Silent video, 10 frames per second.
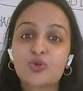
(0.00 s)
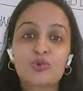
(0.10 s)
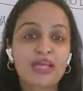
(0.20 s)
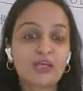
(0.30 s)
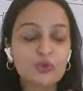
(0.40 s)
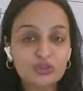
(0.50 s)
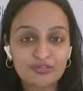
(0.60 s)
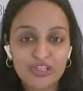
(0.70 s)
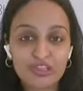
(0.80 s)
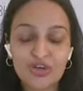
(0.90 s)
2, make use
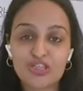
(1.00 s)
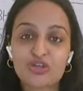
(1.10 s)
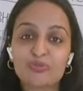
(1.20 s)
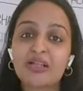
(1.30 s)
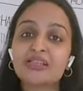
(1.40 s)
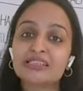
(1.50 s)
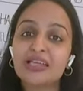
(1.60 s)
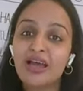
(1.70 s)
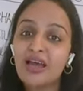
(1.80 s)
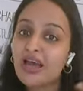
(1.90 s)
of these vegetables
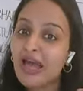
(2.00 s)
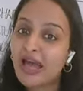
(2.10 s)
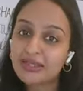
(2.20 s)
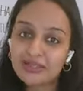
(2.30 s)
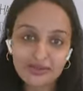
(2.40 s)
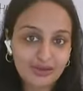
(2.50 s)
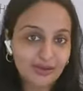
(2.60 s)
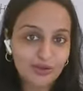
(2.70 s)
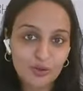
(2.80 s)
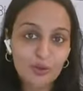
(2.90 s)
and
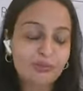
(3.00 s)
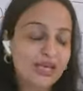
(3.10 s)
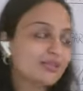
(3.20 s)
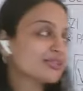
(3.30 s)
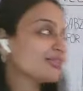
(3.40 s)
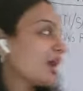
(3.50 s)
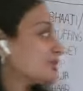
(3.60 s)
make this